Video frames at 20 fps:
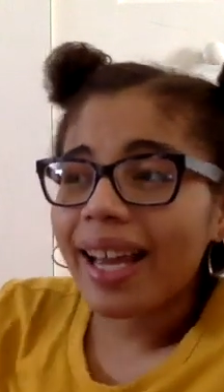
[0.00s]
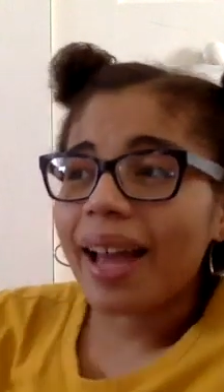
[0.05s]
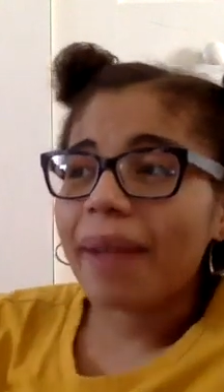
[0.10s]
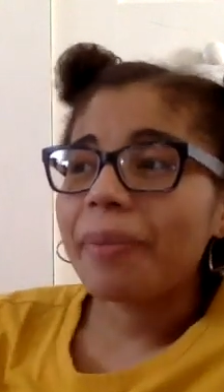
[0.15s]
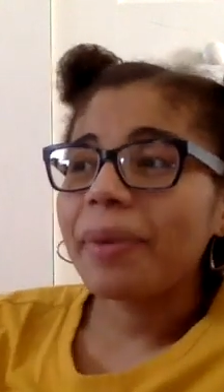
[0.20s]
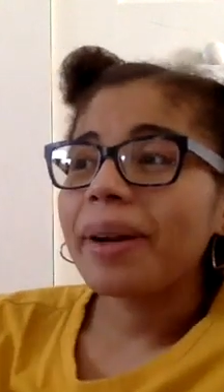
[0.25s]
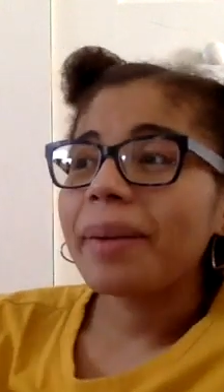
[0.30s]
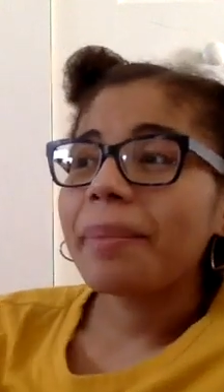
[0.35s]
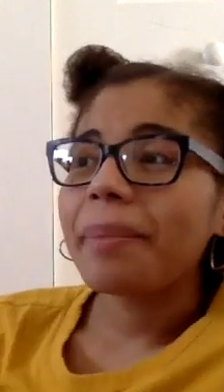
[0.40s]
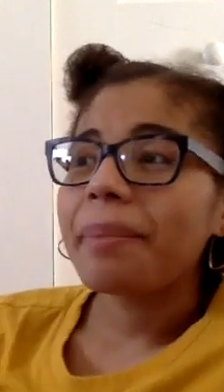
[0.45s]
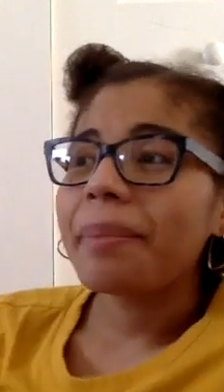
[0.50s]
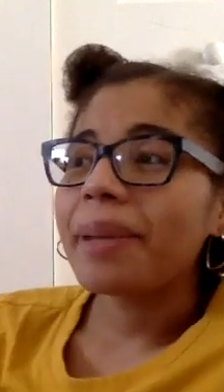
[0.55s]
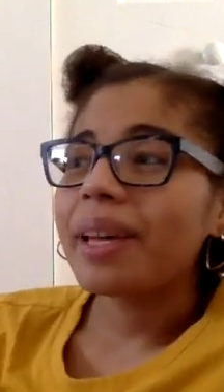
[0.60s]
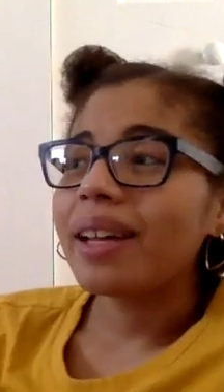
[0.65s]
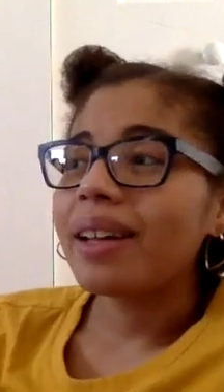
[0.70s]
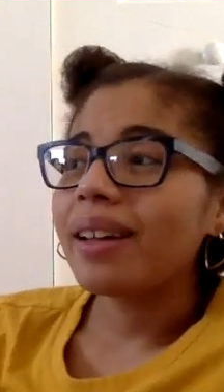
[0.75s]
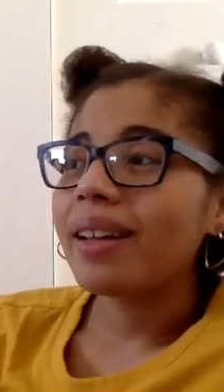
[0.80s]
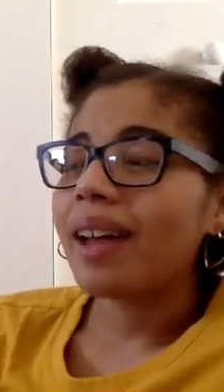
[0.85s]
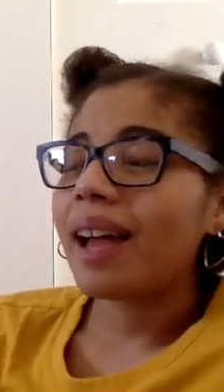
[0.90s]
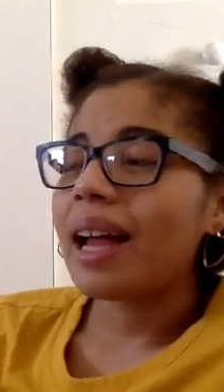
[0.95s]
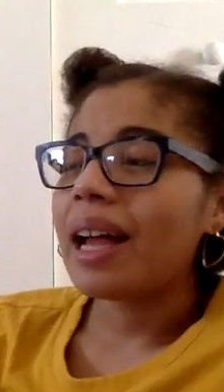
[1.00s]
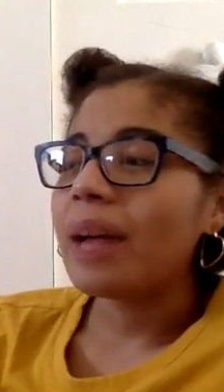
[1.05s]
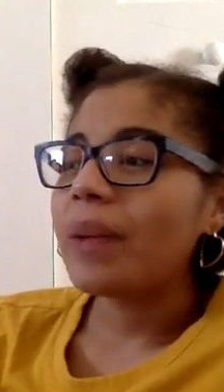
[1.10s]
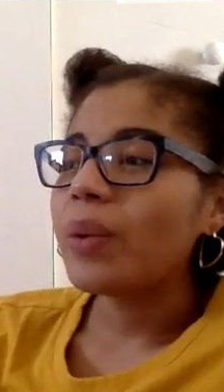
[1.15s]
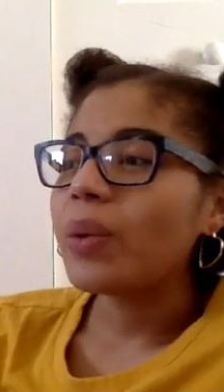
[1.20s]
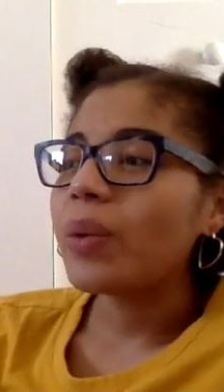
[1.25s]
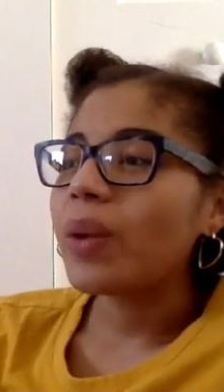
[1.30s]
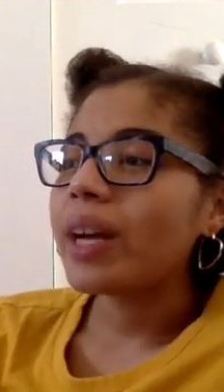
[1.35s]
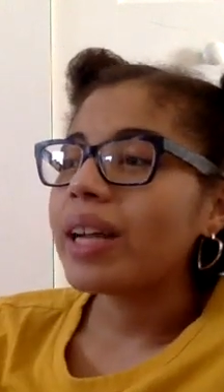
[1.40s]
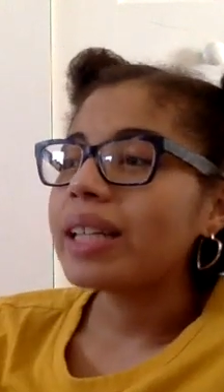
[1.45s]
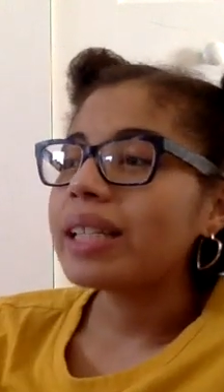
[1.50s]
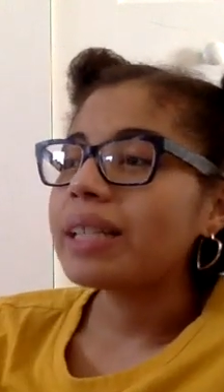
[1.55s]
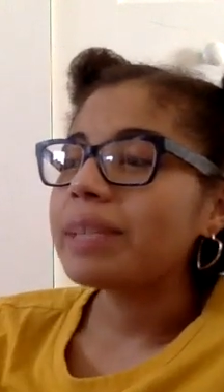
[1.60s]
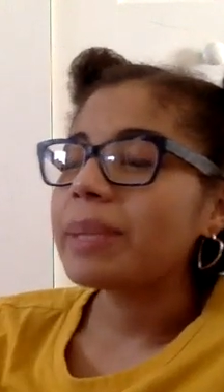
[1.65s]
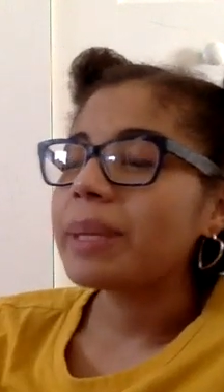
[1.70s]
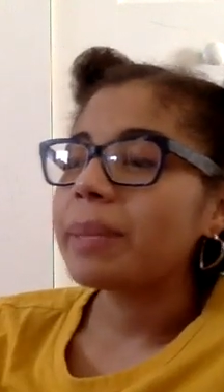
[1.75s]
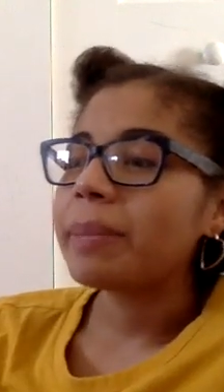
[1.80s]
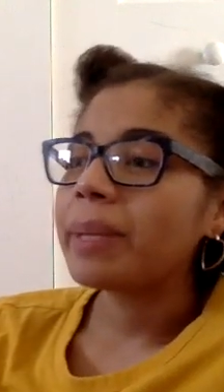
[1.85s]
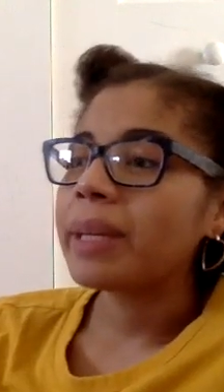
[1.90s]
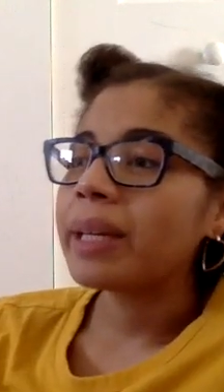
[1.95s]
I would want it to be
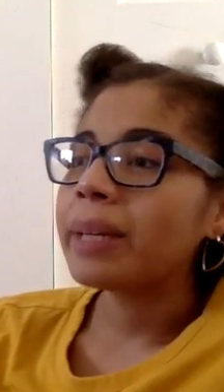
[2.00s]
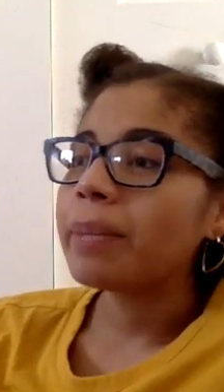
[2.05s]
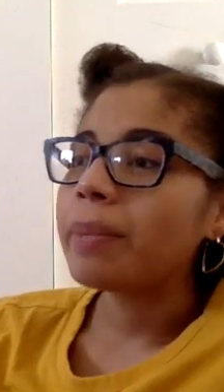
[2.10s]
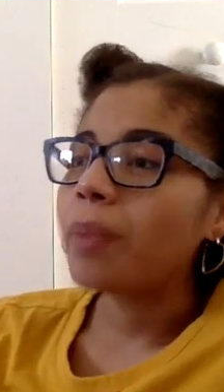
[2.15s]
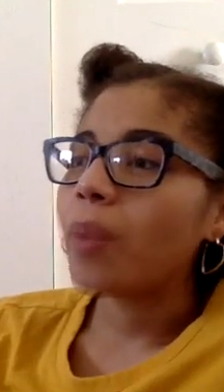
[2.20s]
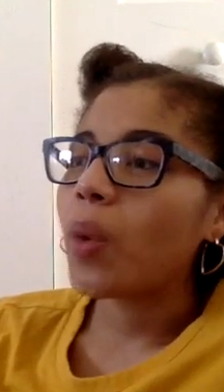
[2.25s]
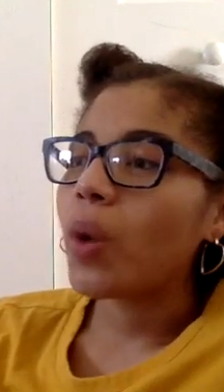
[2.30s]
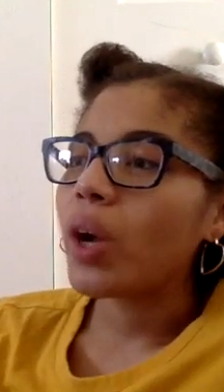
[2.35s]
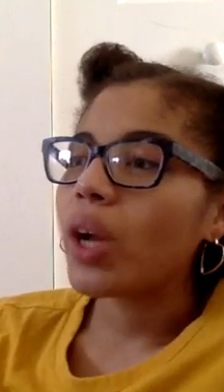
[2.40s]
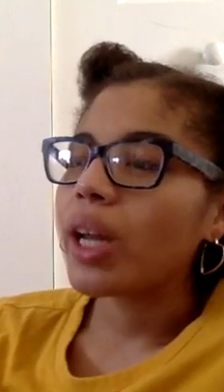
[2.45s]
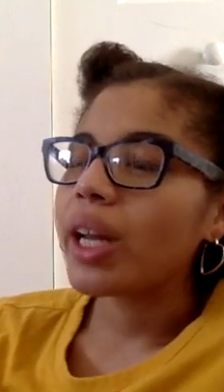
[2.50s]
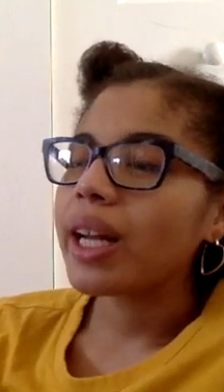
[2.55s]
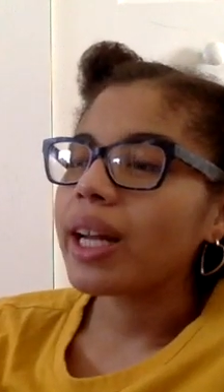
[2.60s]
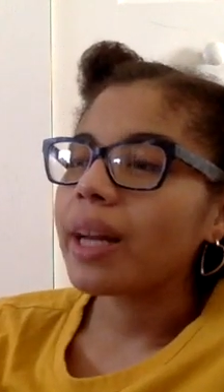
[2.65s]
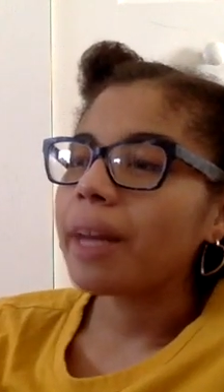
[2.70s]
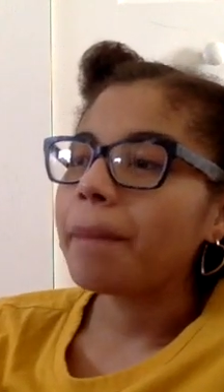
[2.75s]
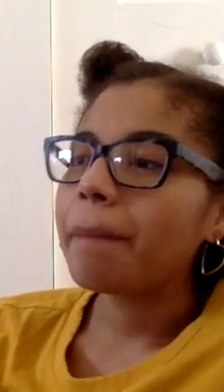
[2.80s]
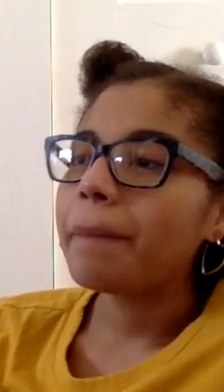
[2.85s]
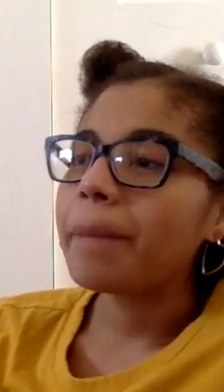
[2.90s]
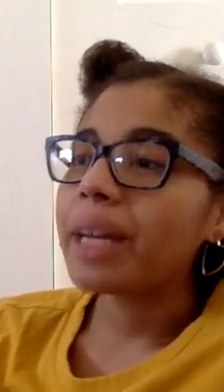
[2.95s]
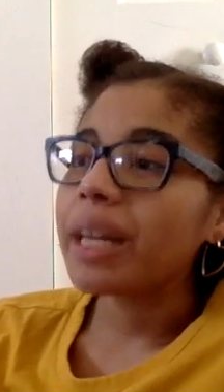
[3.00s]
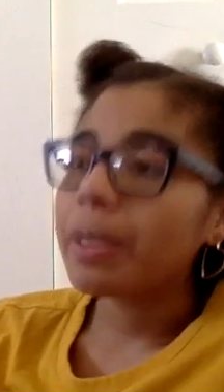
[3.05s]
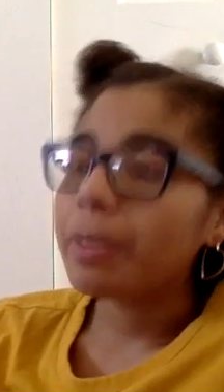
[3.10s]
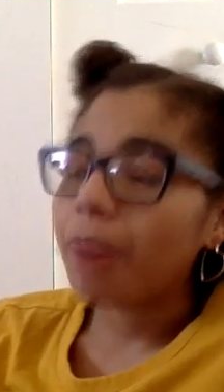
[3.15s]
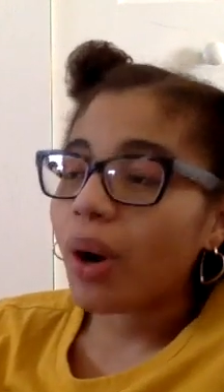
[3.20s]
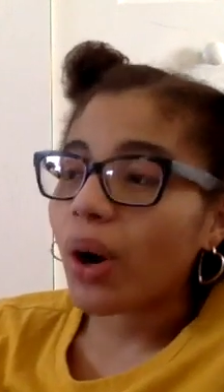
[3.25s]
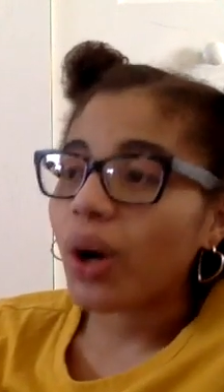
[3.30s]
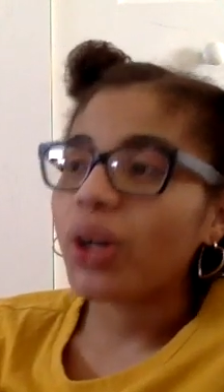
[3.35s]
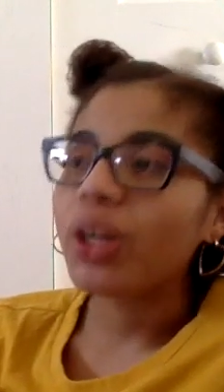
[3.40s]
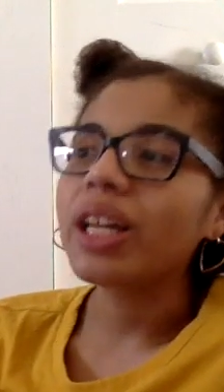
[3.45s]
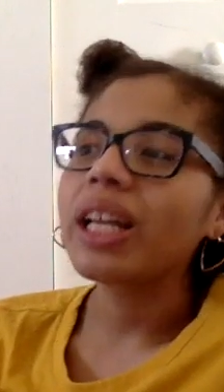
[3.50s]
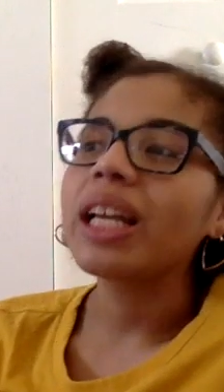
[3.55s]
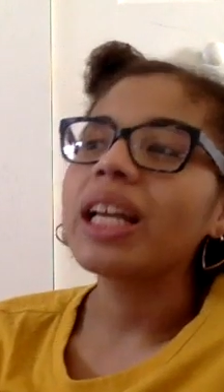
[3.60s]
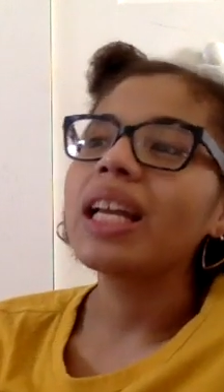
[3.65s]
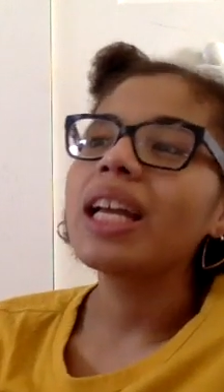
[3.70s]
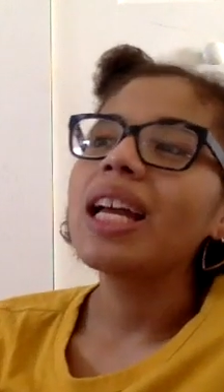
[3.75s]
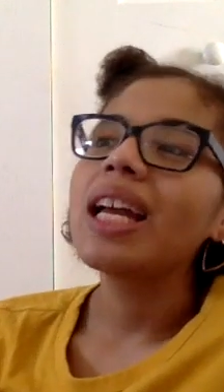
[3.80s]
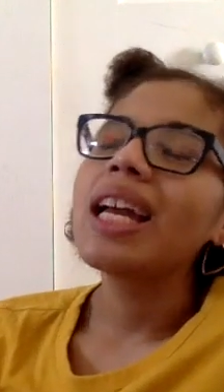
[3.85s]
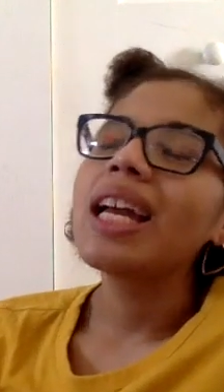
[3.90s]
a big one, a big party,